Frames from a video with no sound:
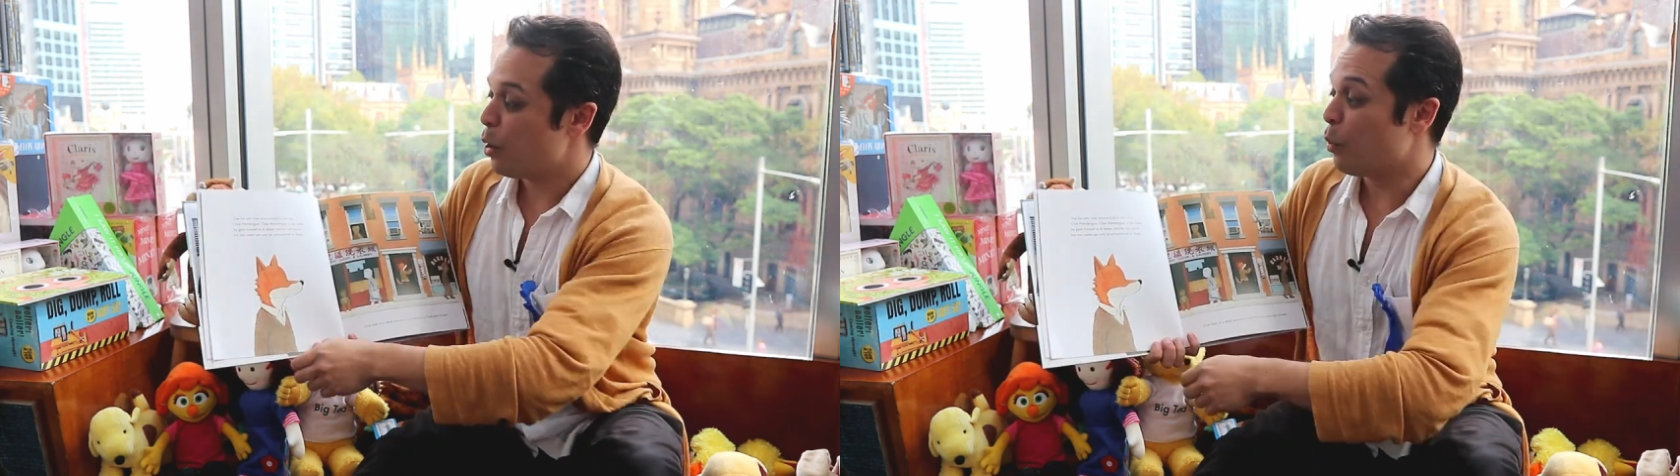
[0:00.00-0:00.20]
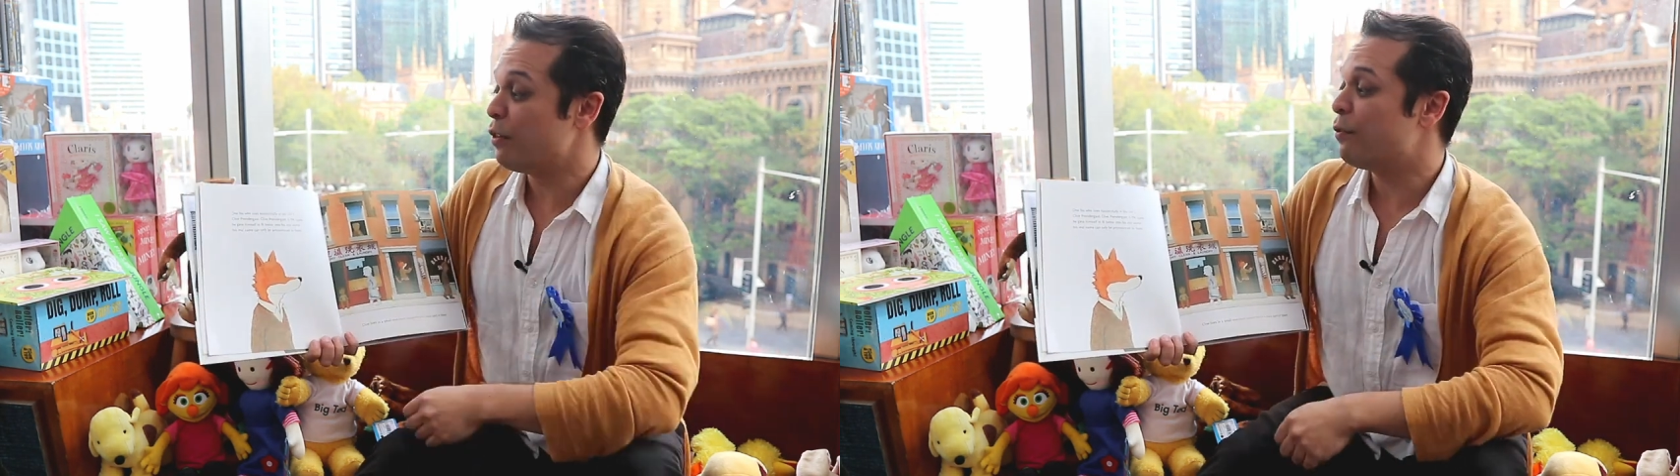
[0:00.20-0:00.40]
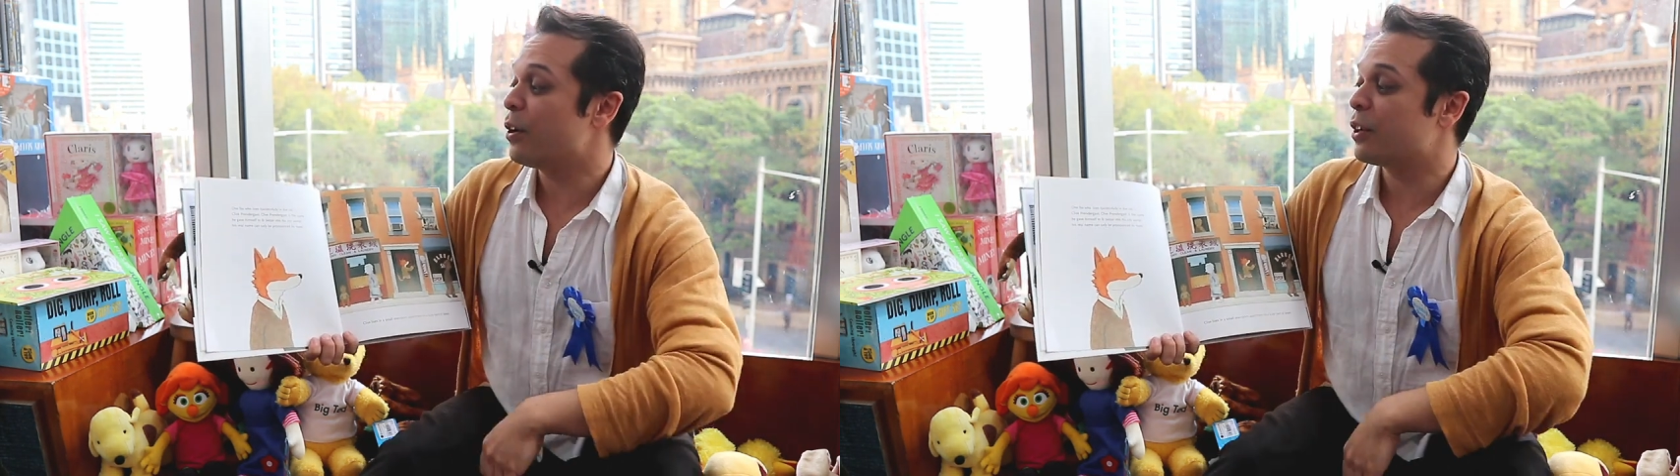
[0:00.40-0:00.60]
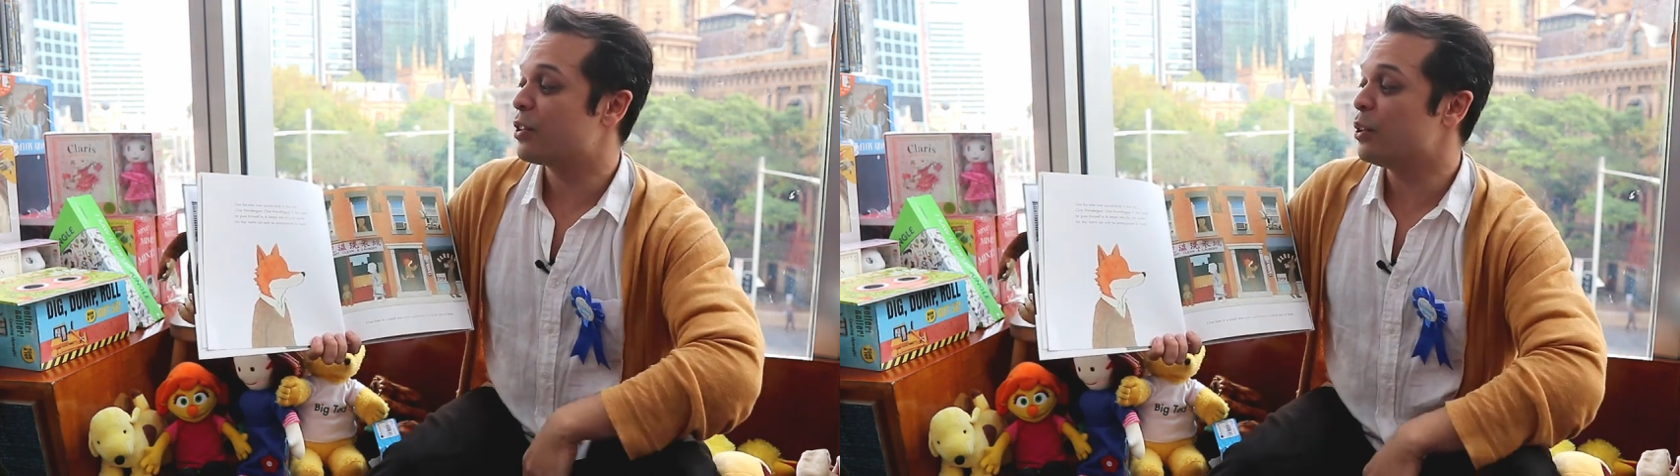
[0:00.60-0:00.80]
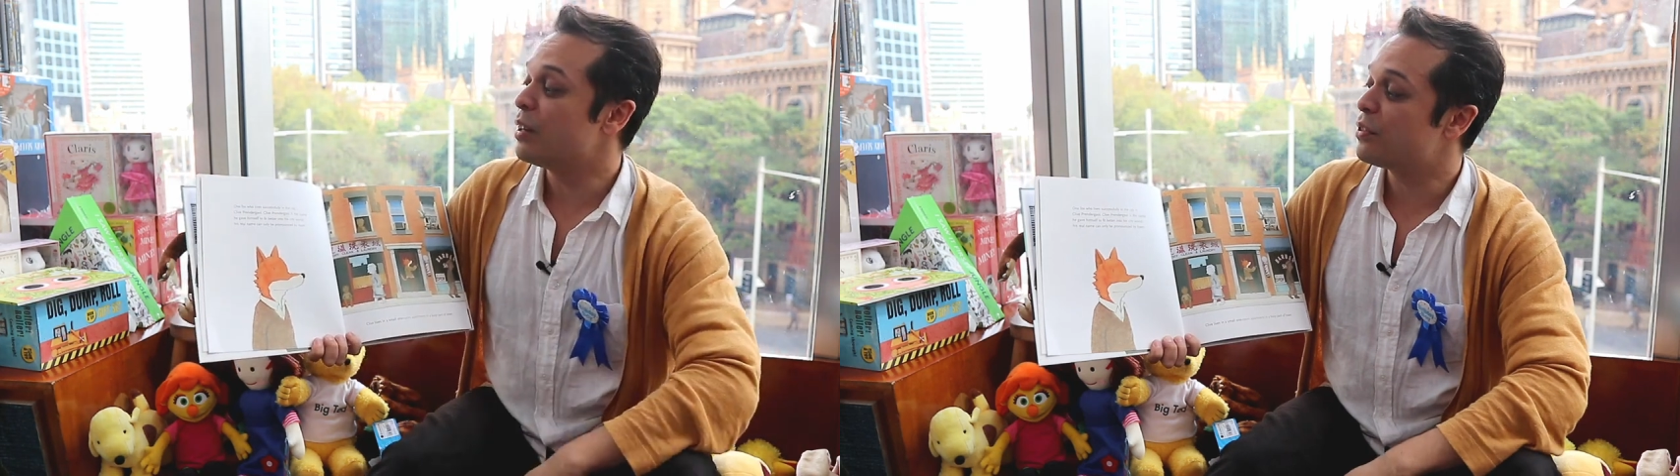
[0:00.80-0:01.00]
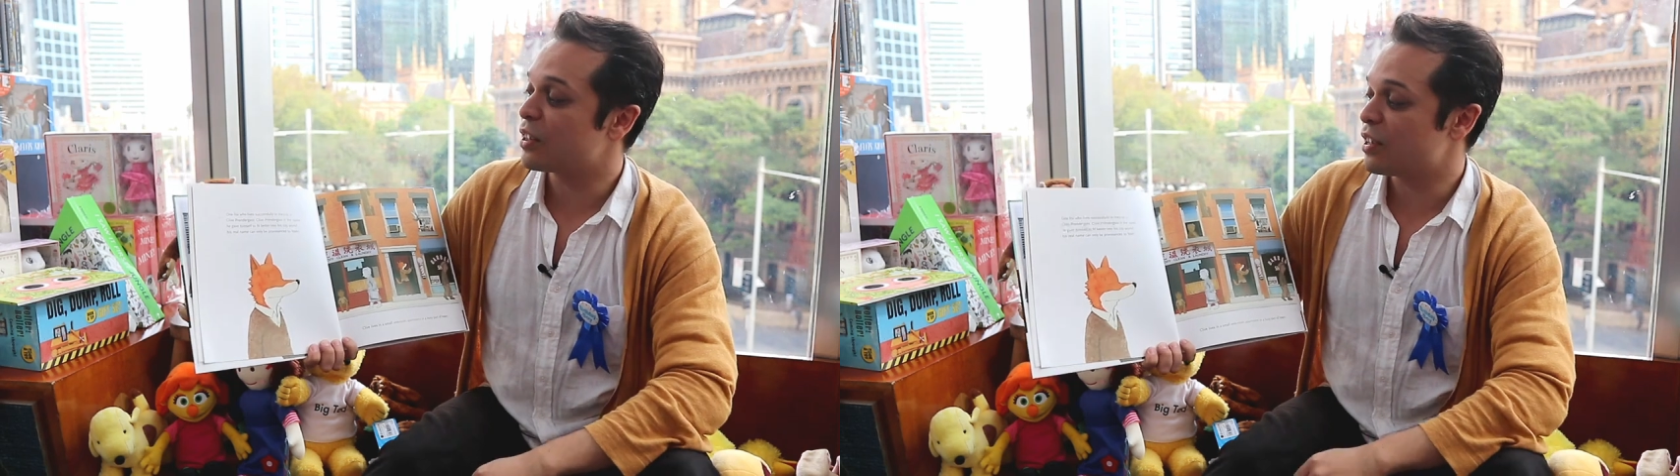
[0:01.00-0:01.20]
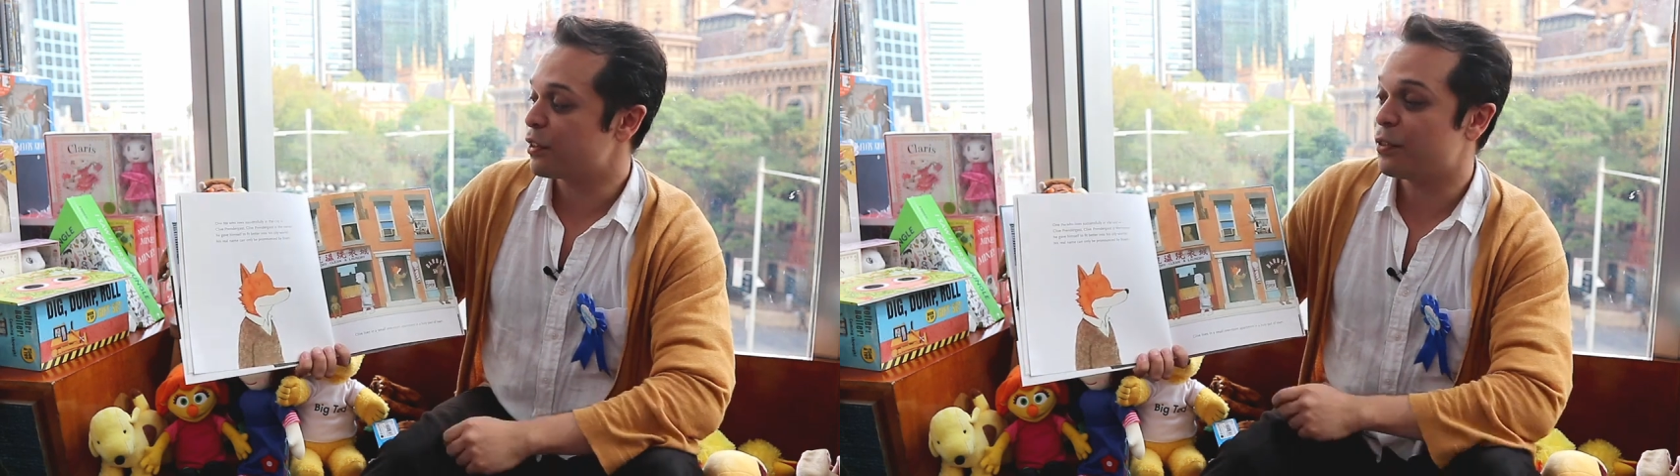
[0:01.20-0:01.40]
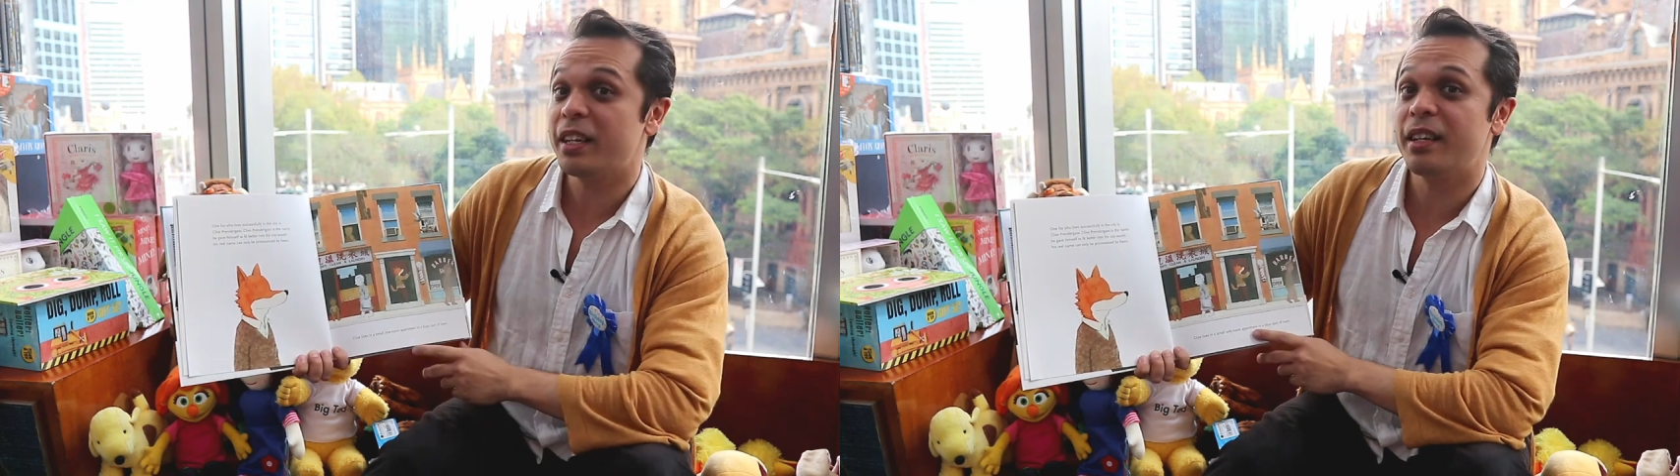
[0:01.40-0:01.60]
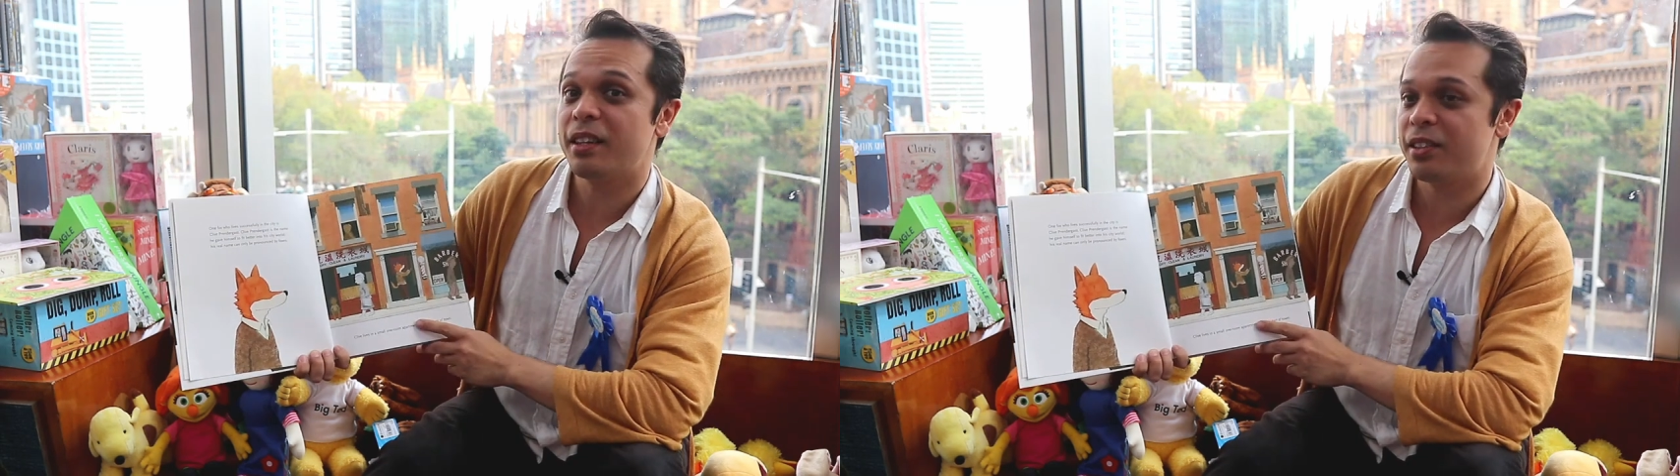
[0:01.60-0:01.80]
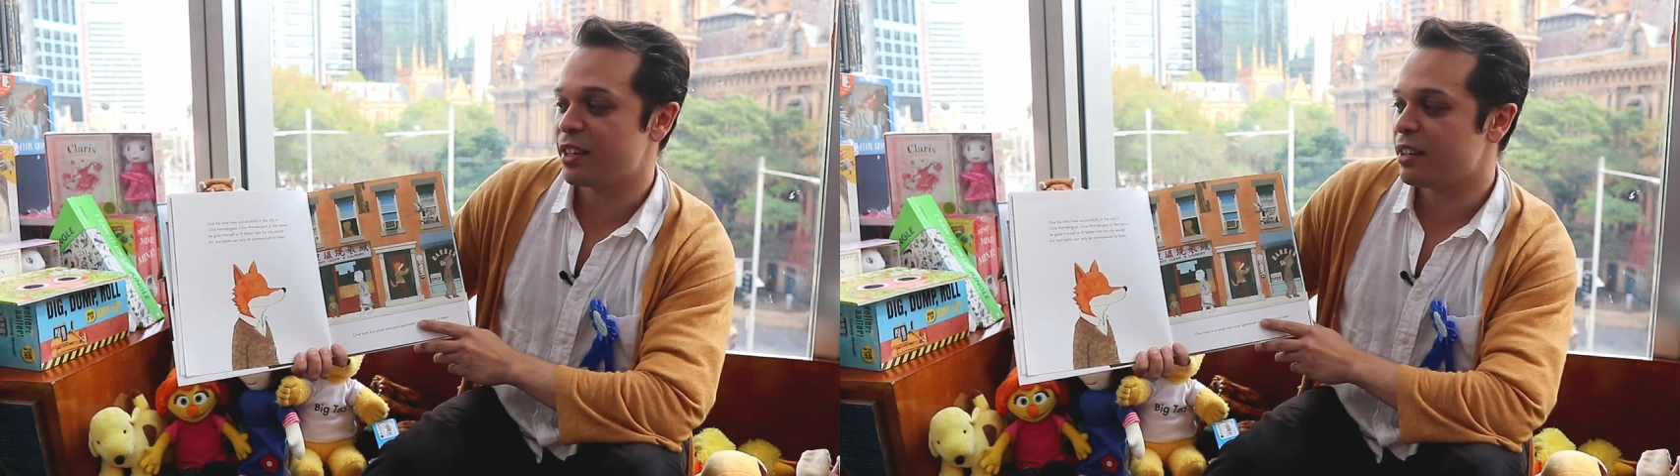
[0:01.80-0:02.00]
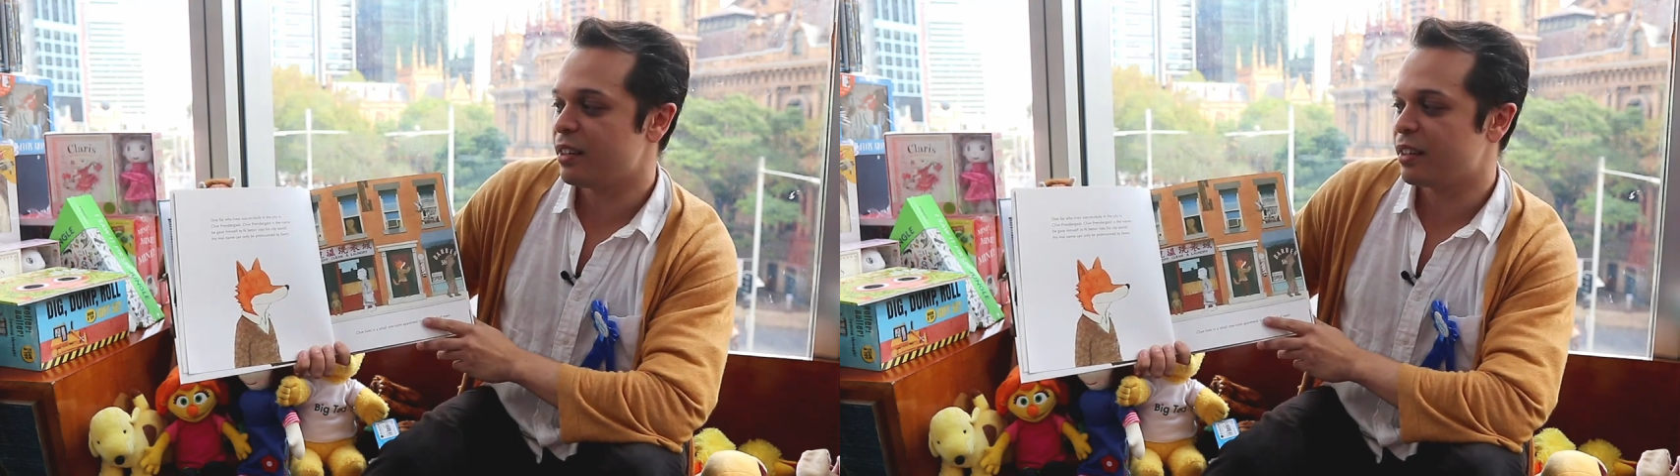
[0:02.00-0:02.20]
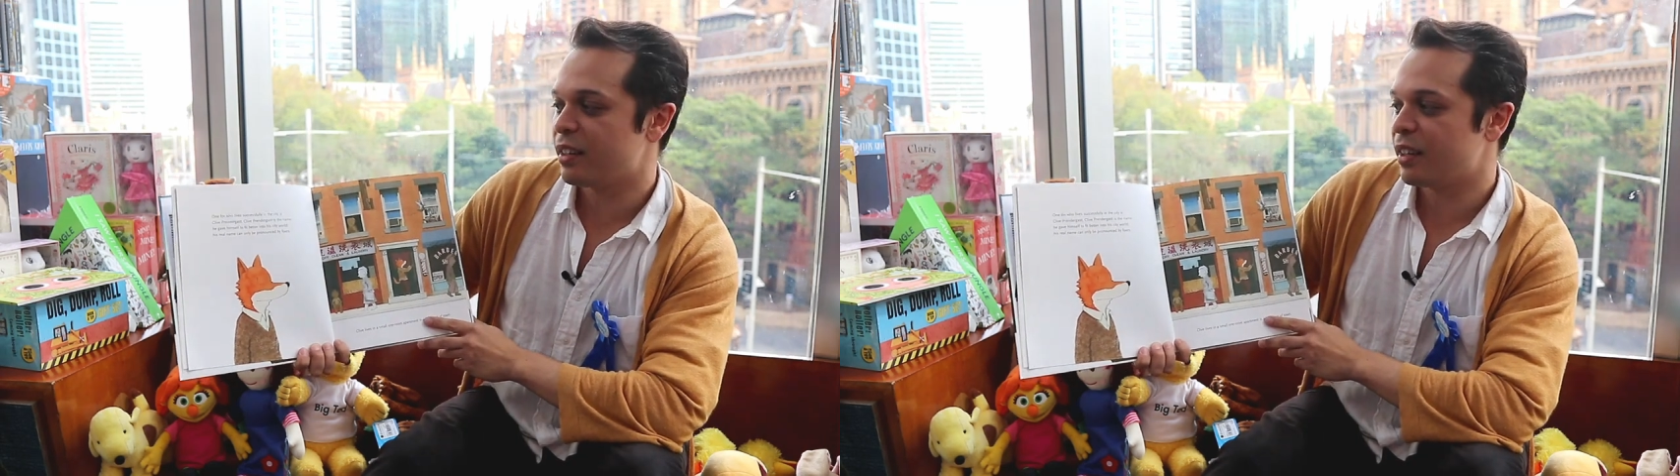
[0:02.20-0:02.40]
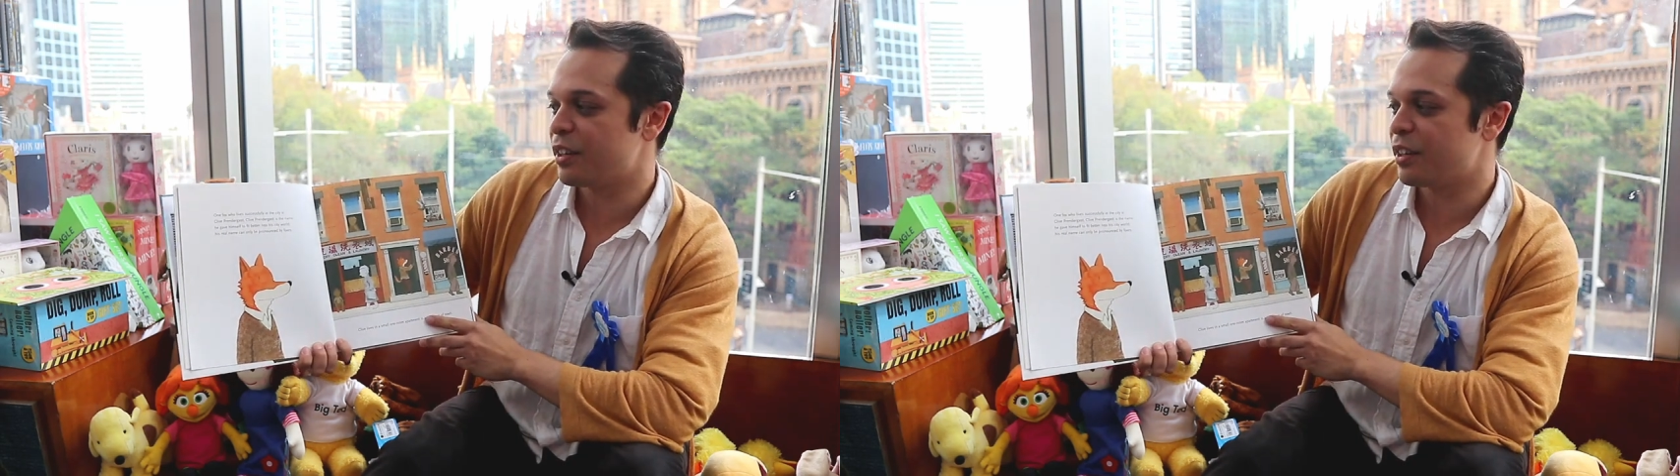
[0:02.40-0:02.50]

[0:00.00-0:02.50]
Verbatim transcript: One fox who lives successfully in the city